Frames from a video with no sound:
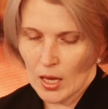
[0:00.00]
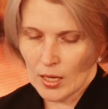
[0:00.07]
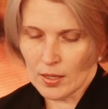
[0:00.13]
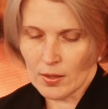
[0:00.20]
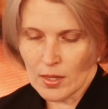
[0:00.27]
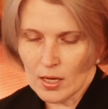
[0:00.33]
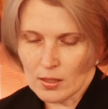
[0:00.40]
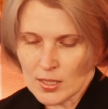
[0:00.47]

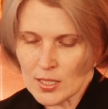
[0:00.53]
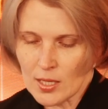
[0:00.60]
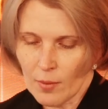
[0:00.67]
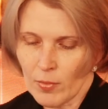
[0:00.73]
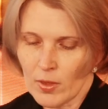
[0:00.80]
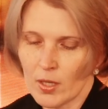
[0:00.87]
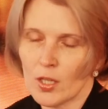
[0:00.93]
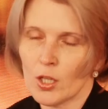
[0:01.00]
If there is
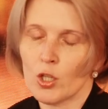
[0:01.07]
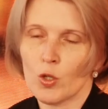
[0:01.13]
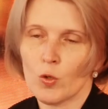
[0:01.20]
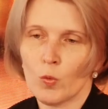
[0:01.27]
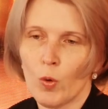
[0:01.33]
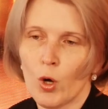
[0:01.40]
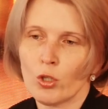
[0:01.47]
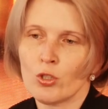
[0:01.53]
something you
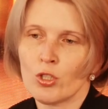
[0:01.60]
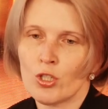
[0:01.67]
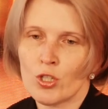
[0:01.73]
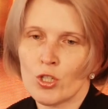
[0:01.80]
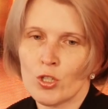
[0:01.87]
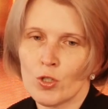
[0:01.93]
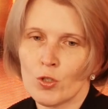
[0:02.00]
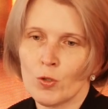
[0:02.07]
want
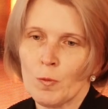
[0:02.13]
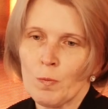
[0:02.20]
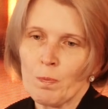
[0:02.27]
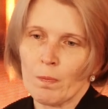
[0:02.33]
to,